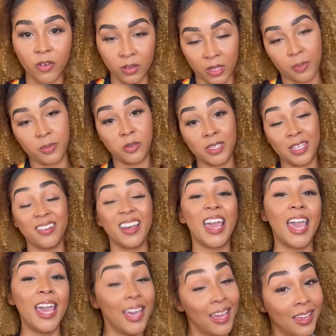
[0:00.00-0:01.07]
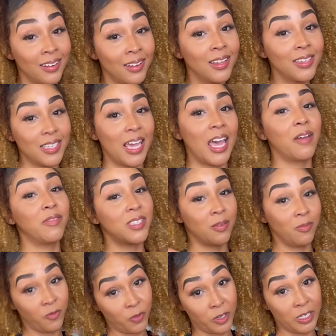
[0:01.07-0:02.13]
our lobster tail and to have some
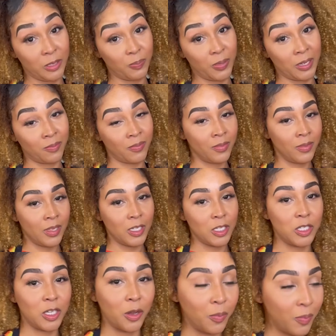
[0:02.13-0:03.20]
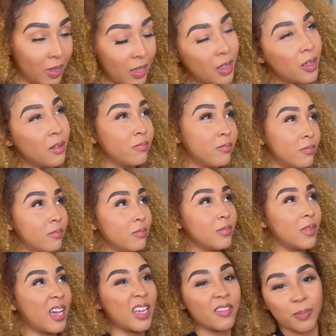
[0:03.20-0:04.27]
for dipping. So
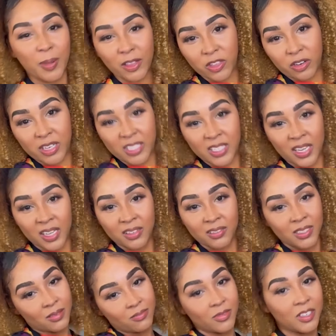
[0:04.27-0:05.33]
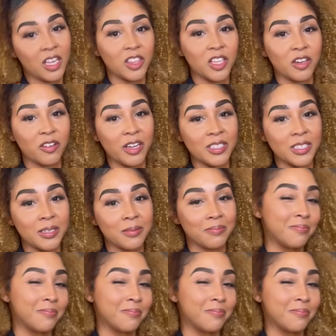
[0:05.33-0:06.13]
I give it about 30 seconds, nothing crazy.